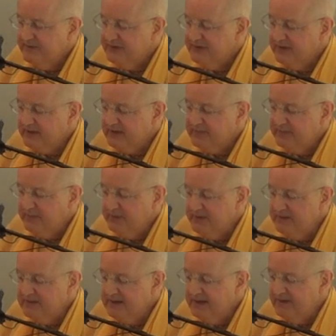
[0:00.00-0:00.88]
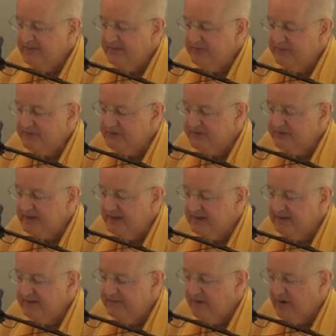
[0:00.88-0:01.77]

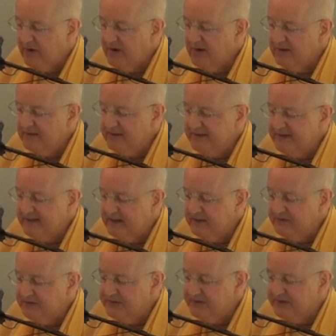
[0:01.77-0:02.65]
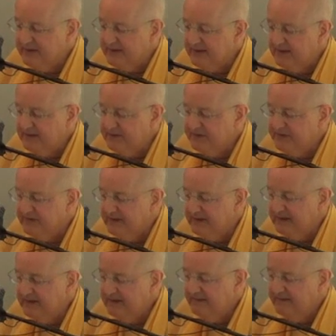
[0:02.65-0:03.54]
6.7% of all adults in the
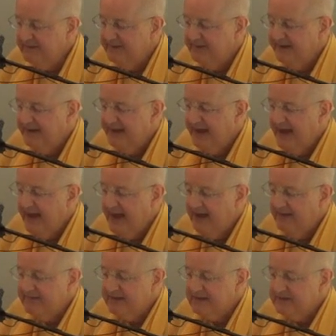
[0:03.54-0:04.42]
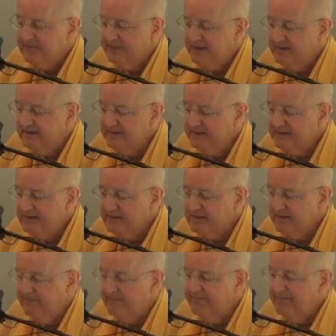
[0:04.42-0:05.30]
country, have
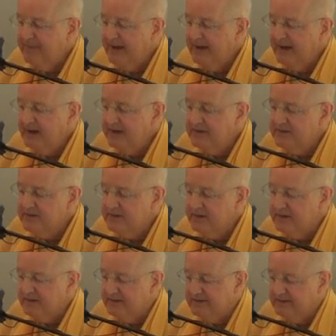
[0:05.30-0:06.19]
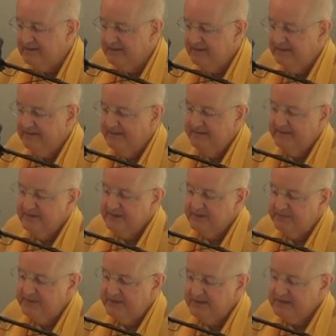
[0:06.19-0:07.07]
experienced a major
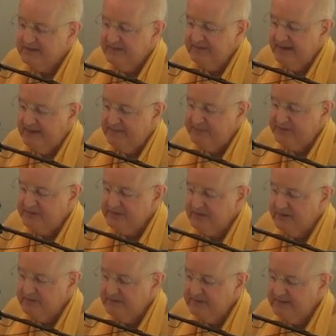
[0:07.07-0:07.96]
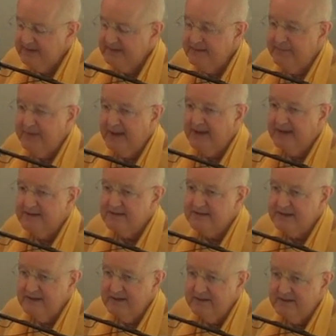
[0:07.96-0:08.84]
depressive episode in the
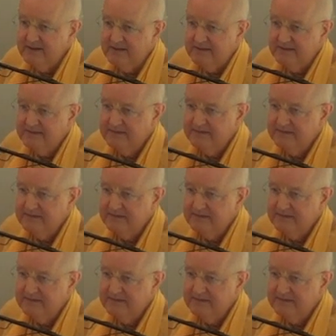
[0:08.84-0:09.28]
past year.